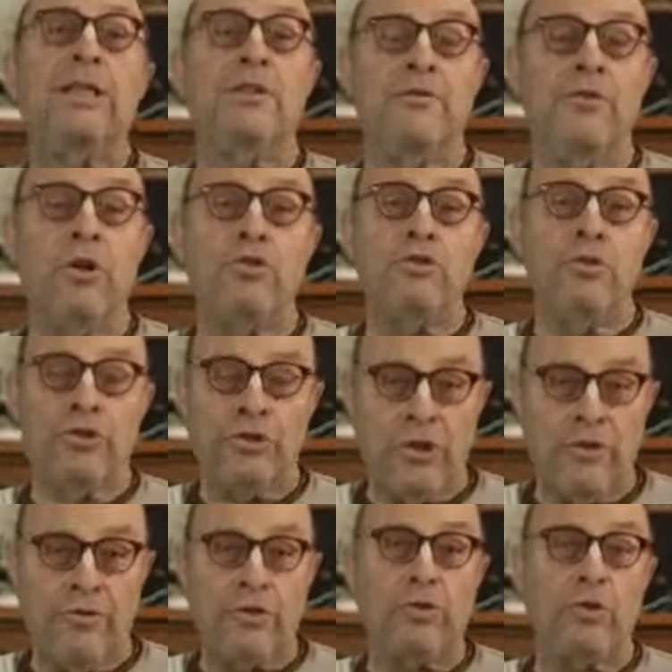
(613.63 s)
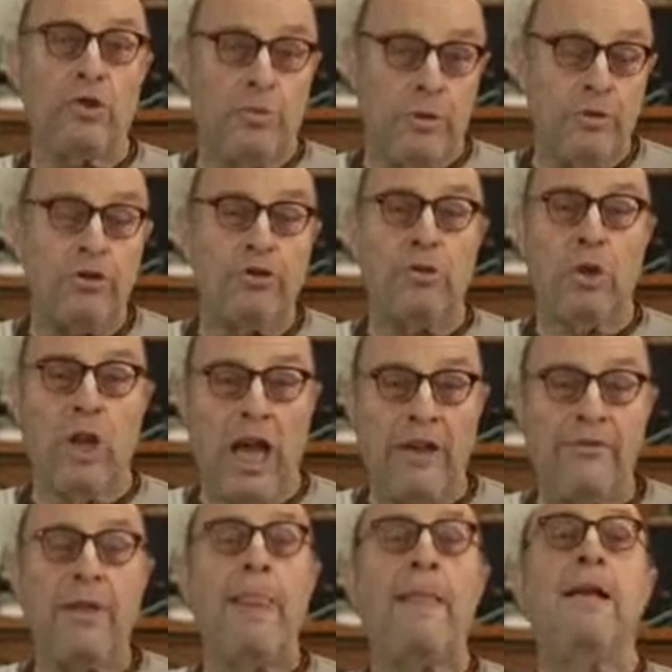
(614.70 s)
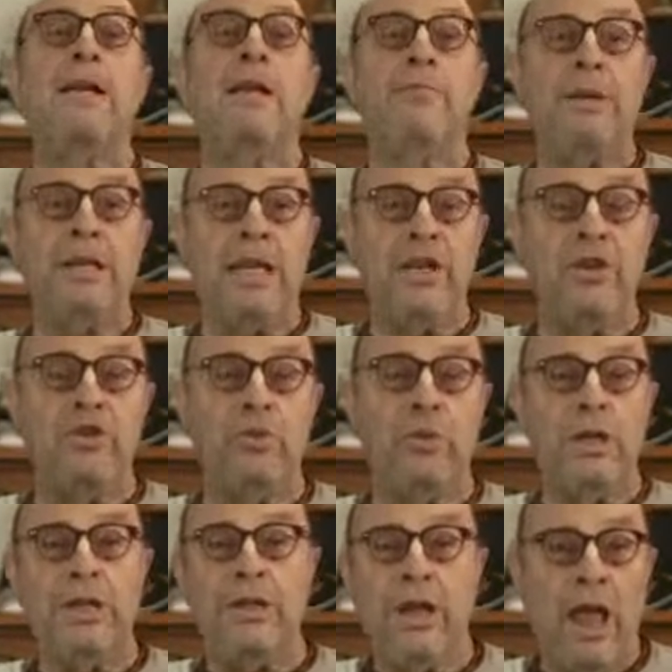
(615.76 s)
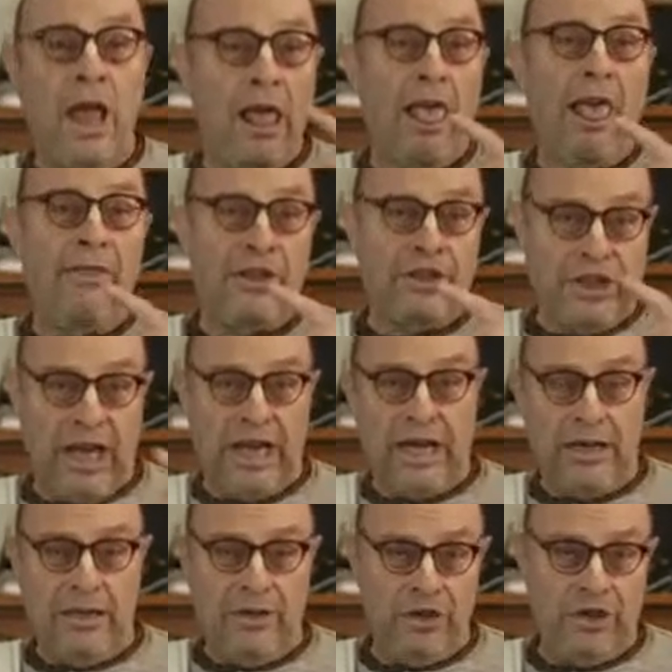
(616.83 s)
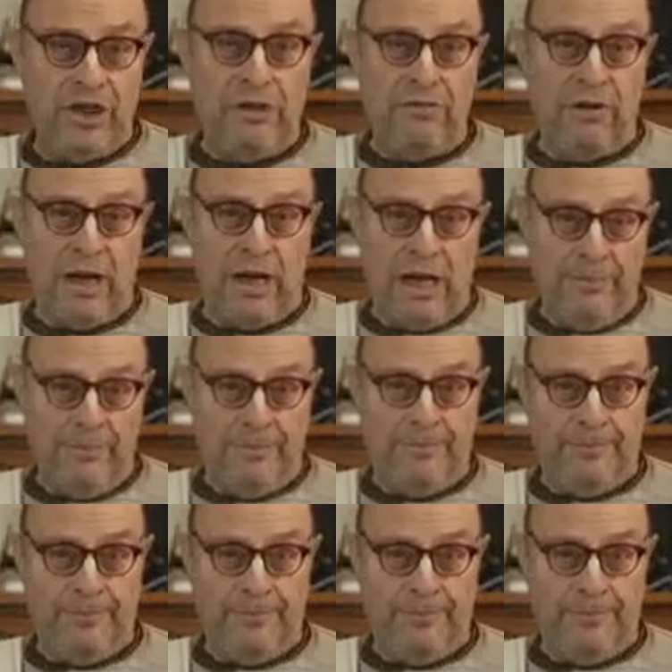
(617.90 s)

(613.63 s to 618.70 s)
devotional service or spiritual life begins with the tongue, jiva.